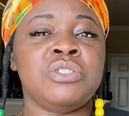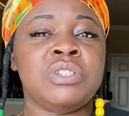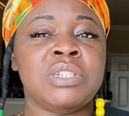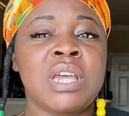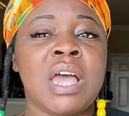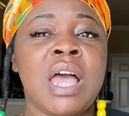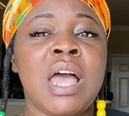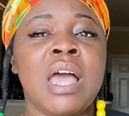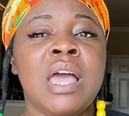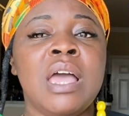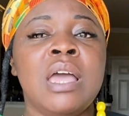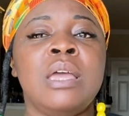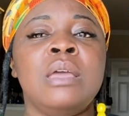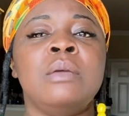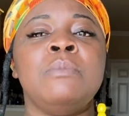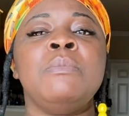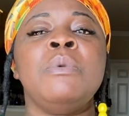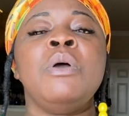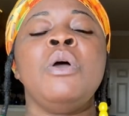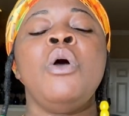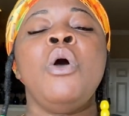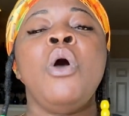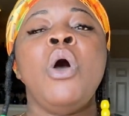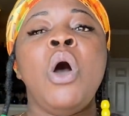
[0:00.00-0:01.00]

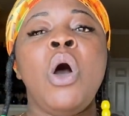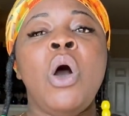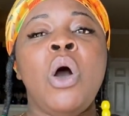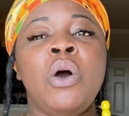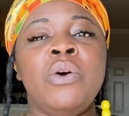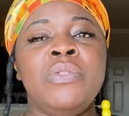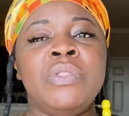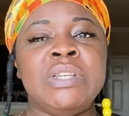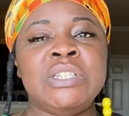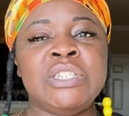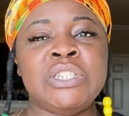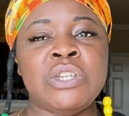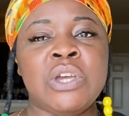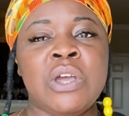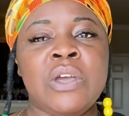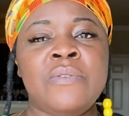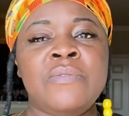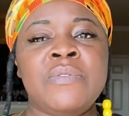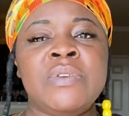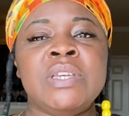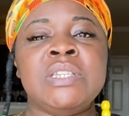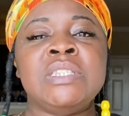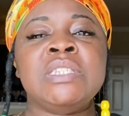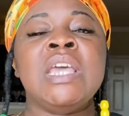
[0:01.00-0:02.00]
time on the
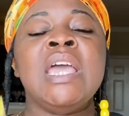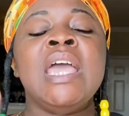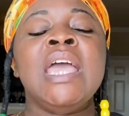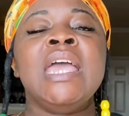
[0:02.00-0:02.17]
service,